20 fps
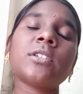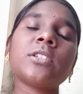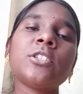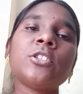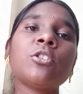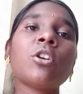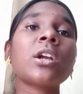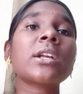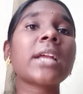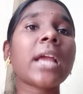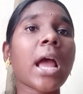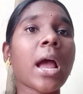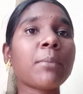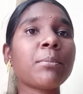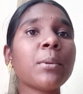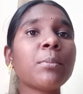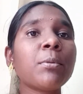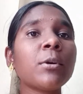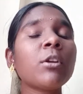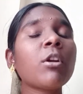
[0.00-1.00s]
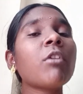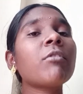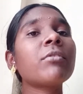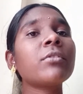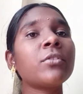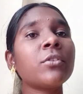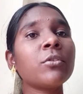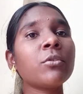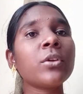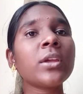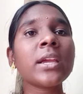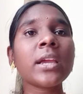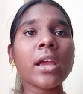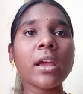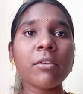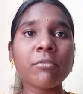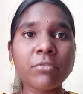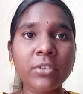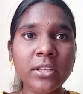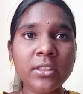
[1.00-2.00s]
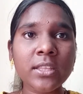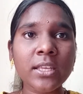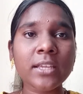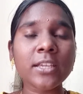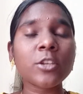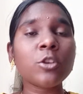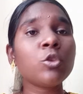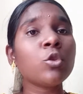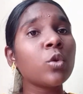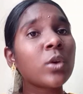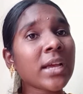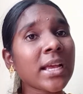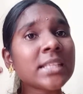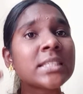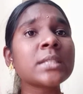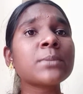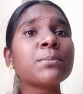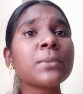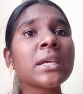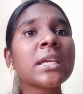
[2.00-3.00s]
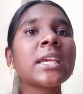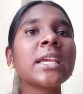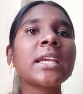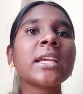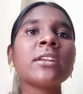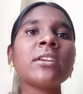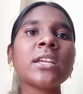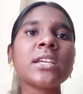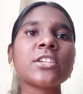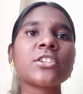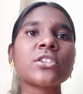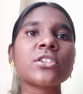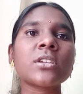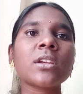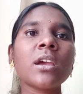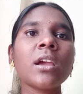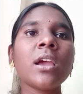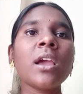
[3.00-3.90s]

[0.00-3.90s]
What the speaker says: You are capable of doing everything. You can speak English.